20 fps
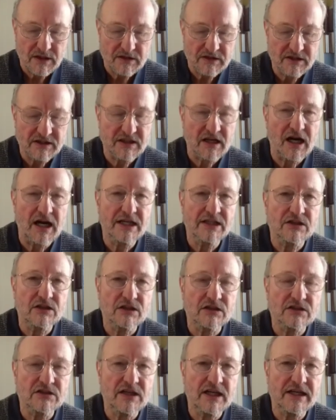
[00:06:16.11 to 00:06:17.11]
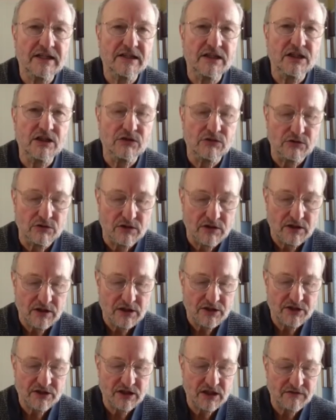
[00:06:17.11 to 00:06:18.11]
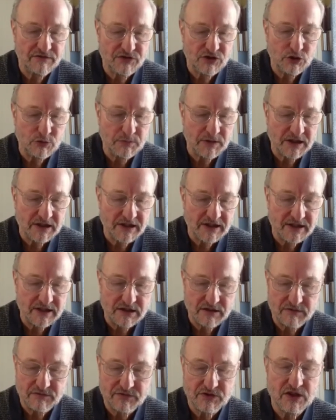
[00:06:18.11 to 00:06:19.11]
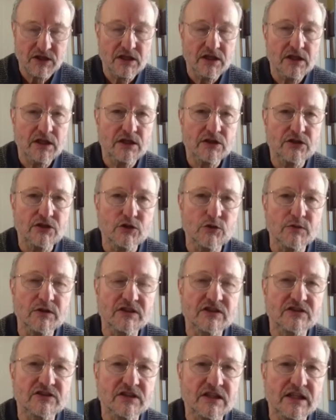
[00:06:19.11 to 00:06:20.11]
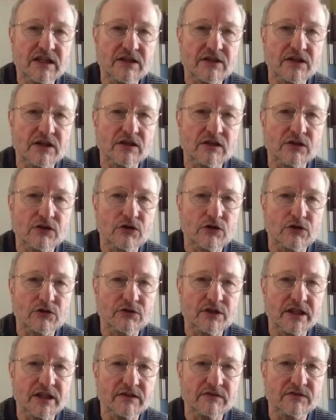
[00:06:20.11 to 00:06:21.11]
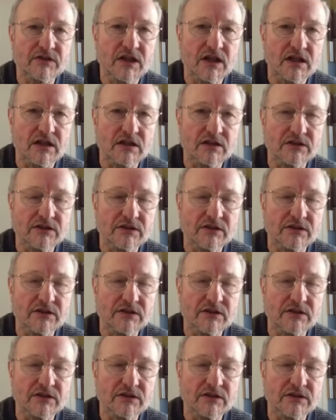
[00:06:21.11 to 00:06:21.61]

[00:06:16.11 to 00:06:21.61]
Did I not tell you that if you believed, you would see the glory of God?